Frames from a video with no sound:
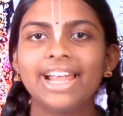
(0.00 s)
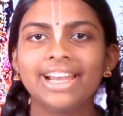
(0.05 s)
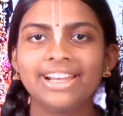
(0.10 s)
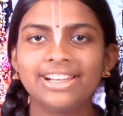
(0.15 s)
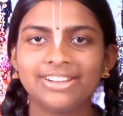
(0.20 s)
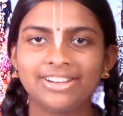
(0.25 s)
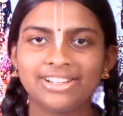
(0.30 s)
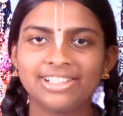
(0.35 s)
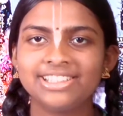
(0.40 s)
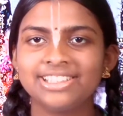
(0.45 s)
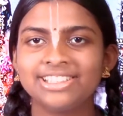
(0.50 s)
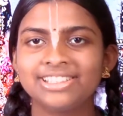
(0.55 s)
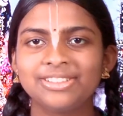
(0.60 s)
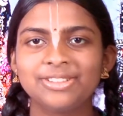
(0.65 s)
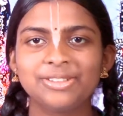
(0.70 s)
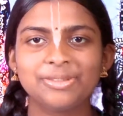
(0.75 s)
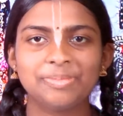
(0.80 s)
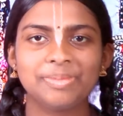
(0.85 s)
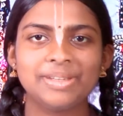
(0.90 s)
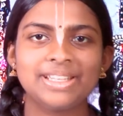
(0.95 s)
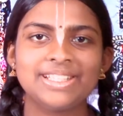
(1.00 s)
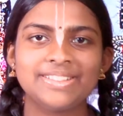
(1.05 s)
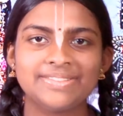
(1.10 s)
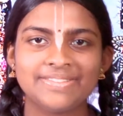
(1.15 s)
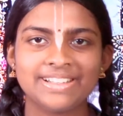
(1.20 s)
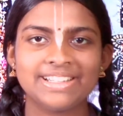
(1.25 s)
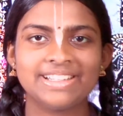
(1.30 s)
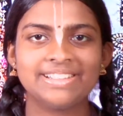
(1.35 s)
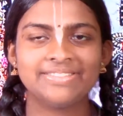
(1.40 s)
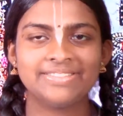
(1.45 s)
and all the gopis
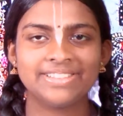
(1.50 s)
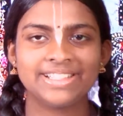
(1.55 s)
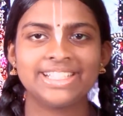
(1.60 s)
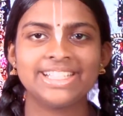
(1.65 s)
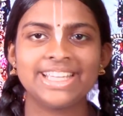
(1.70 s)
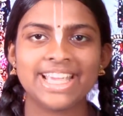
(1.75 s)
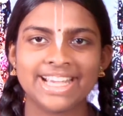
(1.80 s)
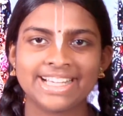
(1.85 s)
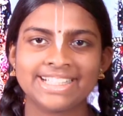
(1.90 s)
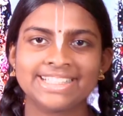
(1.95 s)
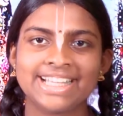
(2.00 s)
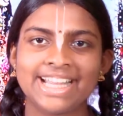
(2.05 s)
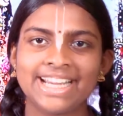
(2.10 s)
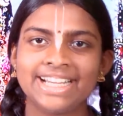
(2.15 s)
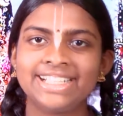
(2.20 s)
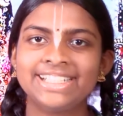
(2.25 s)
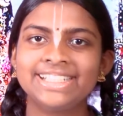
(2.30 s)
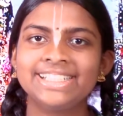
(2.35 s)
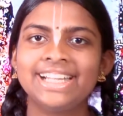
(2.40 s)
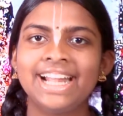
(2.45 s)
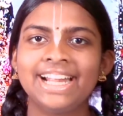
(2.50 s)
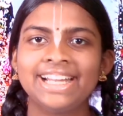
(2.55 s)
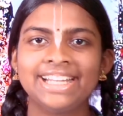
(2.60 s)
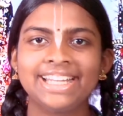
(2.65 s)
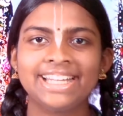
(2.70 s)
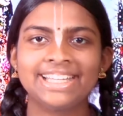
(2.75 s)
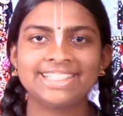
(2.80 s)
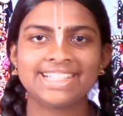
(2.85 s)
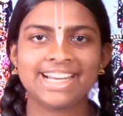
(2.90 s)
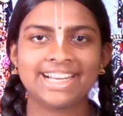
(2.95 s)
were very excited
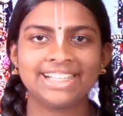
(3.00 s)
and they